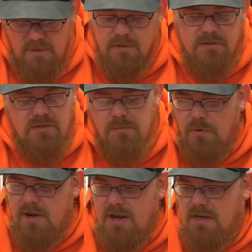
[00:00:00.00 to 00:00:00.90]
super
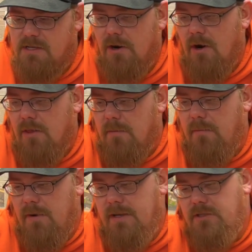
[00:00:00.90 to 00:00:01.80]
neat guitar. The
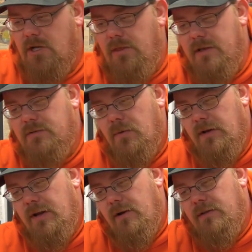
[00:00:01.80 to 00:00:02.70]
bridge on this one,
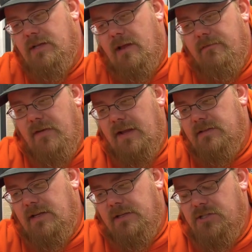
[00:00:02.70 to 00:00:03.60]
you know, it's kind of
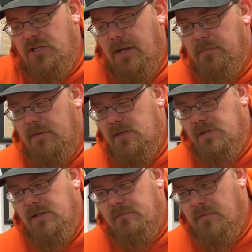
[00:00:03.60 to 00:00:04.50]
fancy. It's shaped
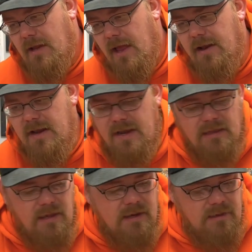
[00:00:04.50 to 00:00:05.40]
kind of neat,
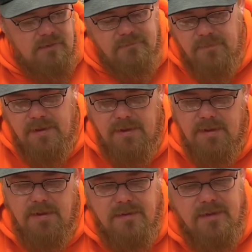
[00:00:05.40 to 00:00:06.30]
like a,
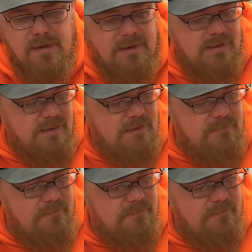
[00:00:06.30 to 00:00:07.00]
I